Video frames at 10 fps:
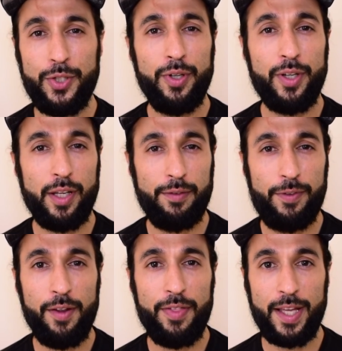to
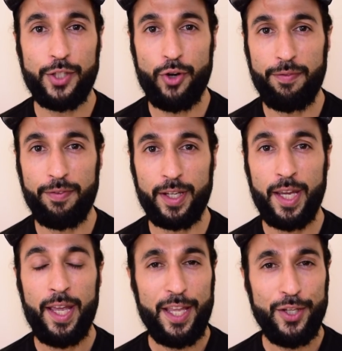convert that traffic
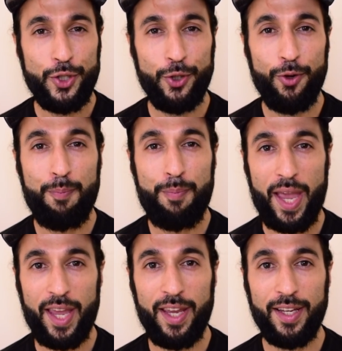into
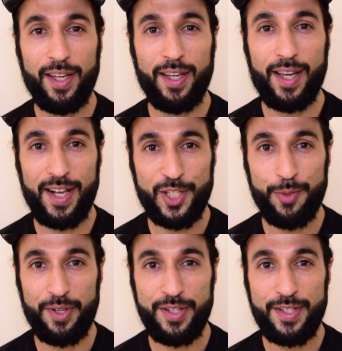paying
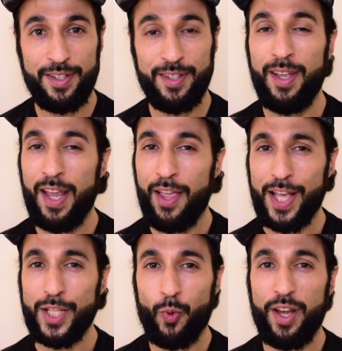customers.
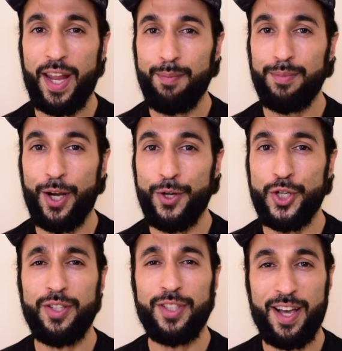That's what
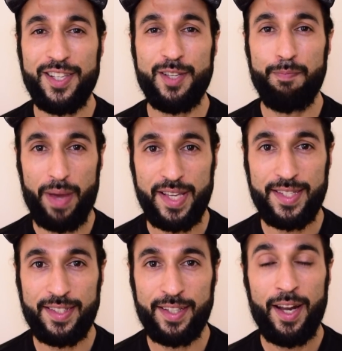mDOJO does
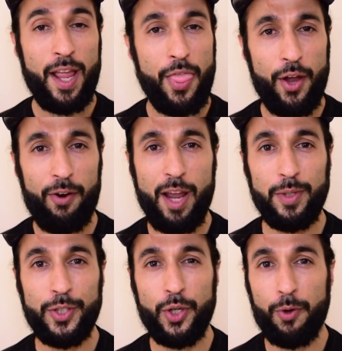best. They're
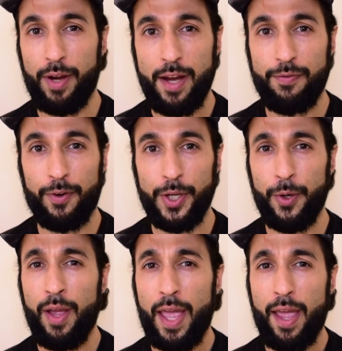able to create for you
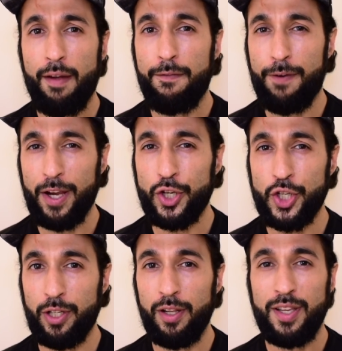a
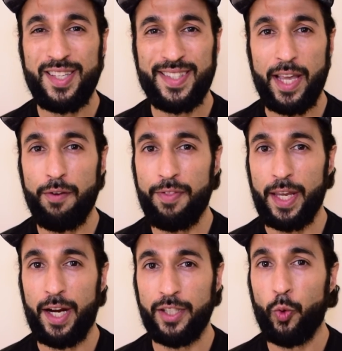functional,
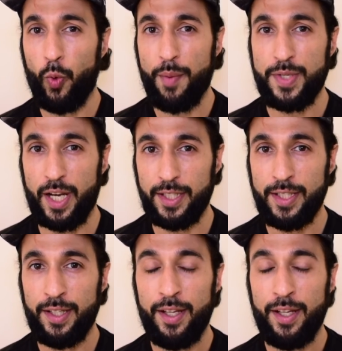state-of-the-art website,